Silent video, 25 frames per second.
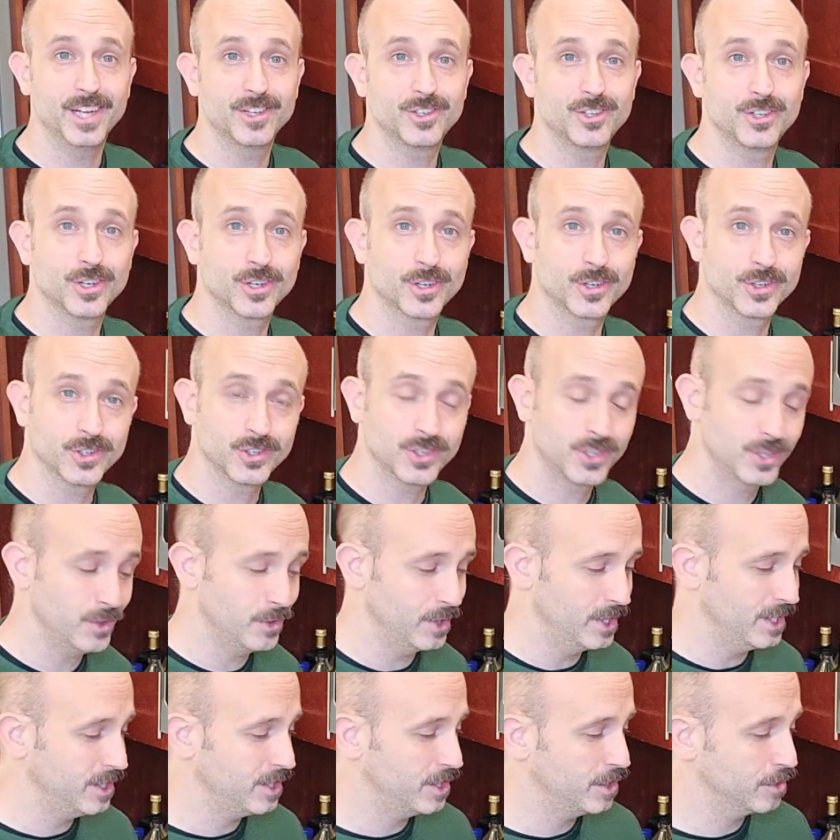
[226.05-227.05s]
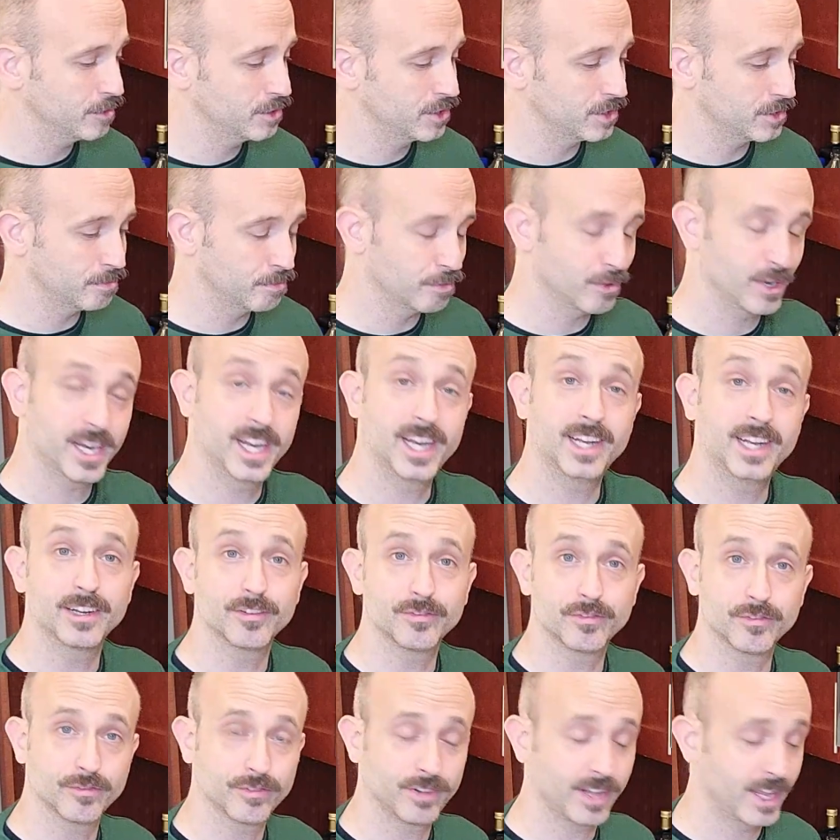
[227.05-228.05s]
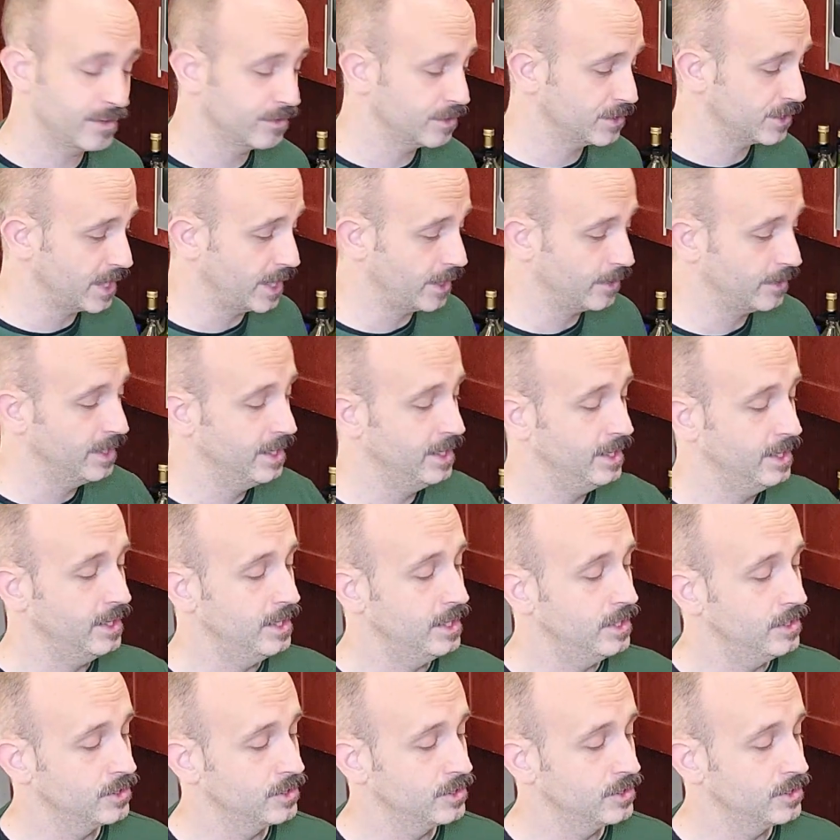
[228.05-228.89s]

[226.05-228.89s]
add sugar to it. You're just bringing different flavors out.